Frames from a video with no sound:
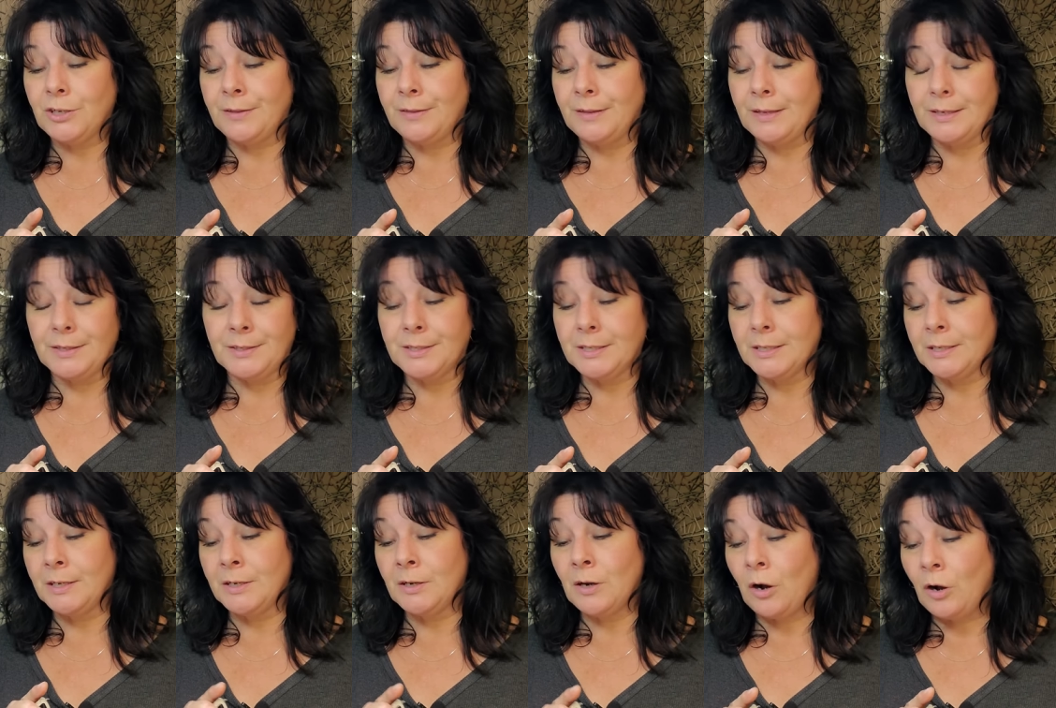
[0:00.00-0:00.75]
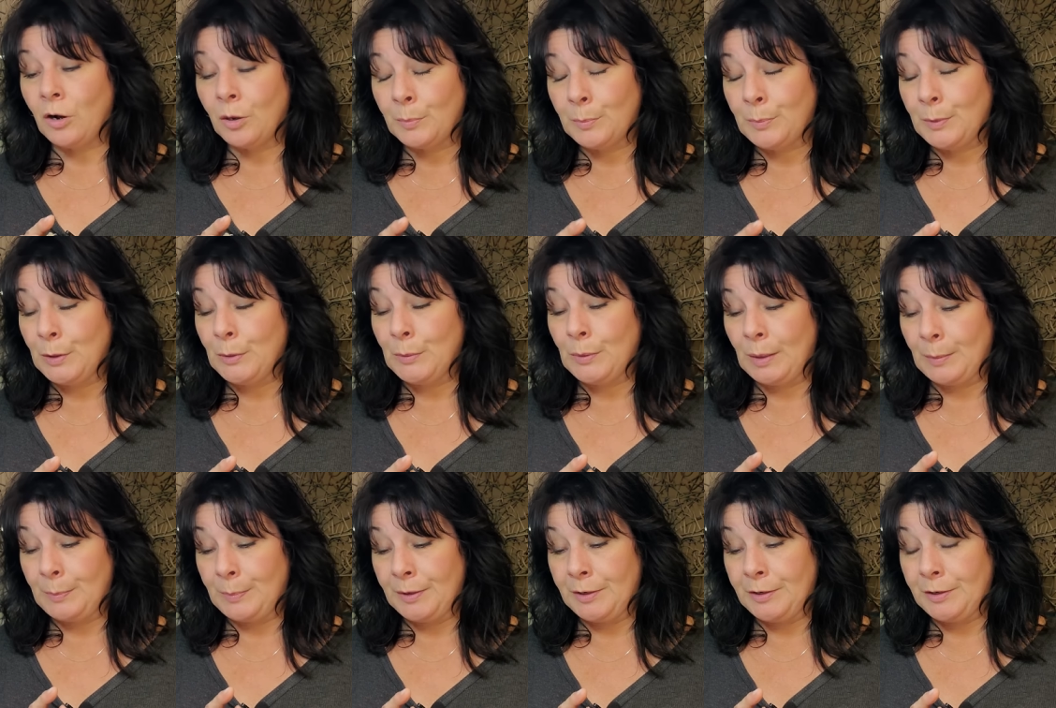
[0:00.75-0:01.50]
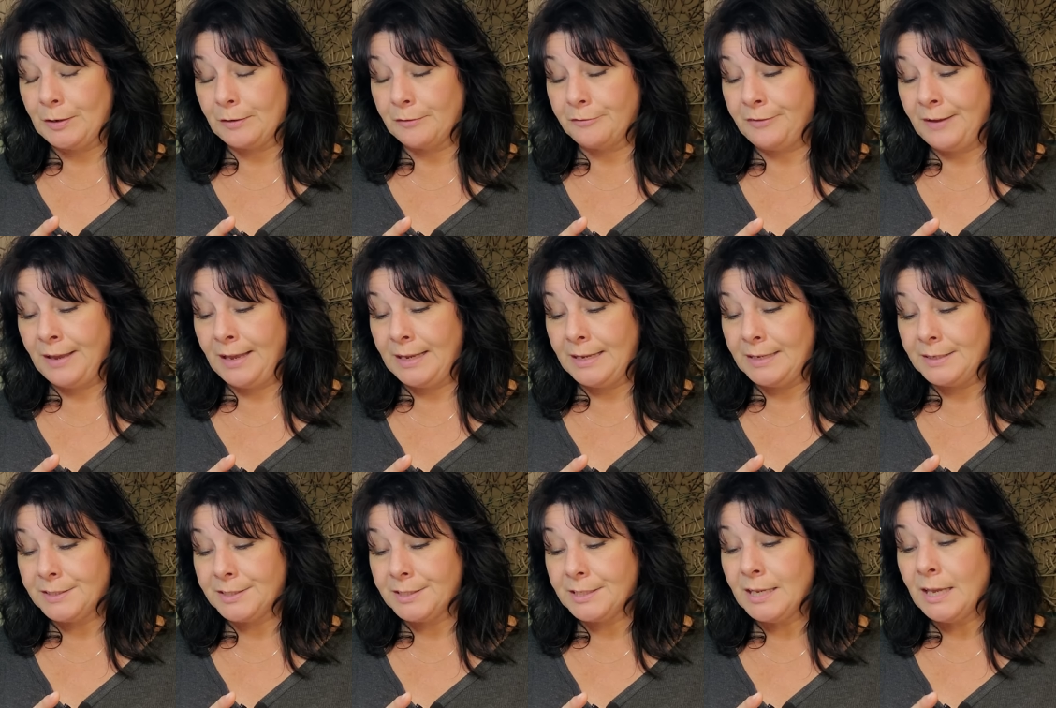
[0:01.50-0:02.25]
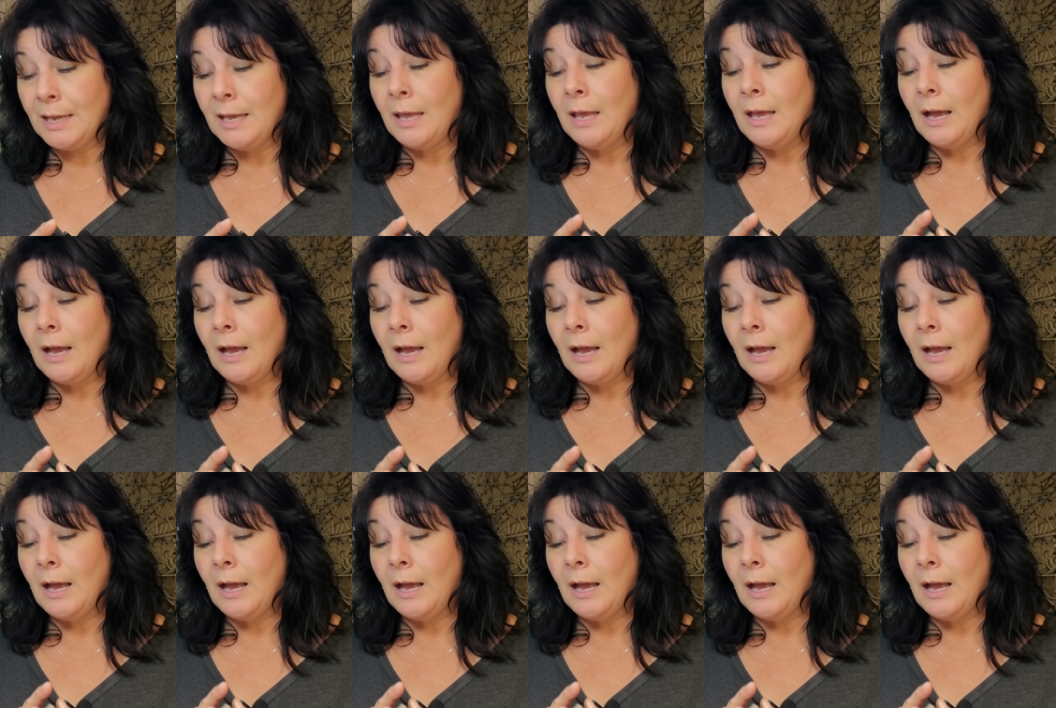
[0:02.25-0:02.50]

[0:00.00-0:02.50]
in this and it all blew up in your face.